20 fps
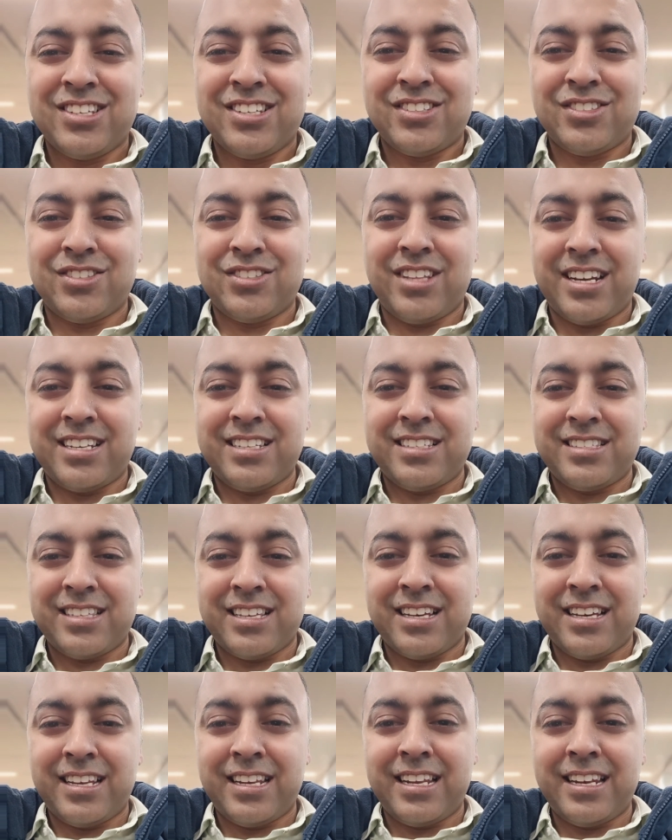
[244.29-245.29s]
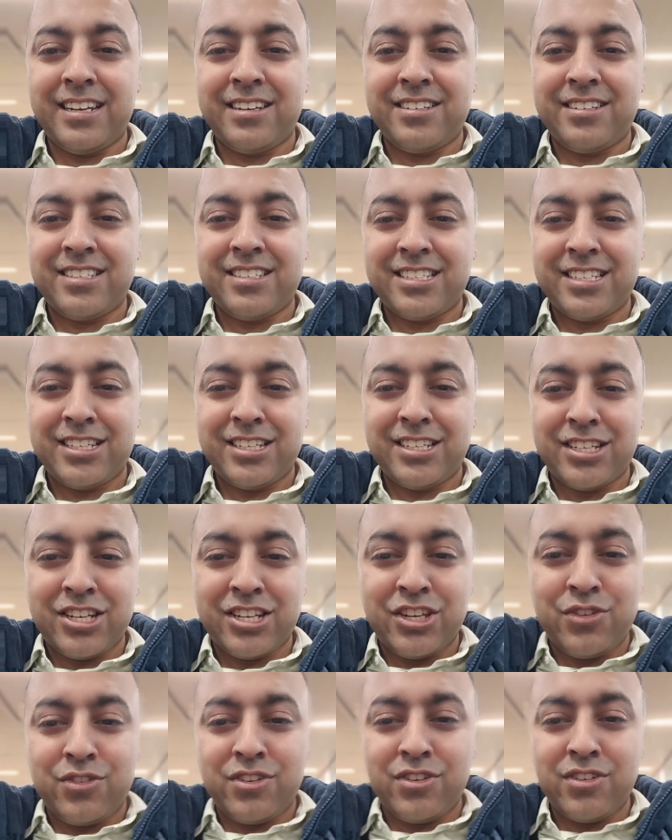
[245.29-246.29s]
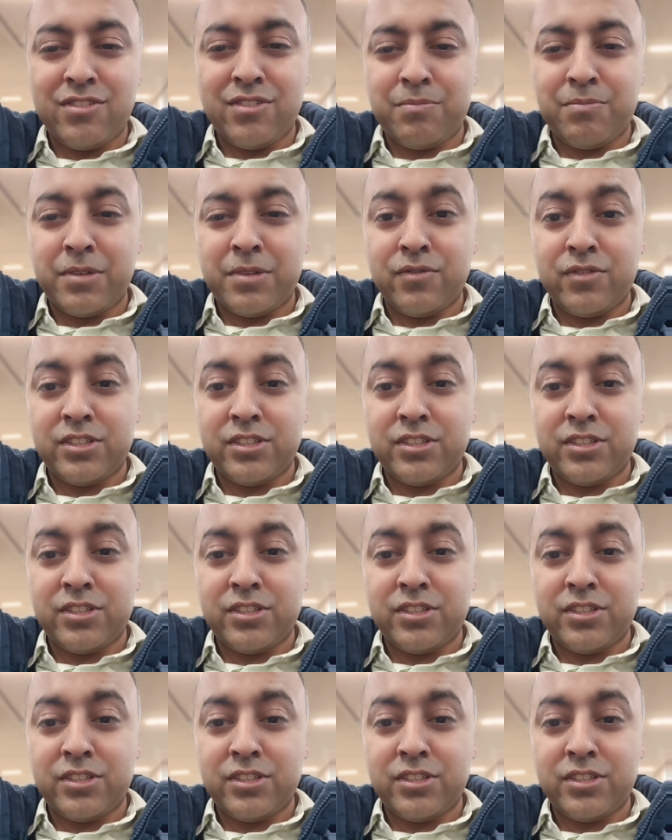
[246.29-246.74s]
So that is an interesting new development,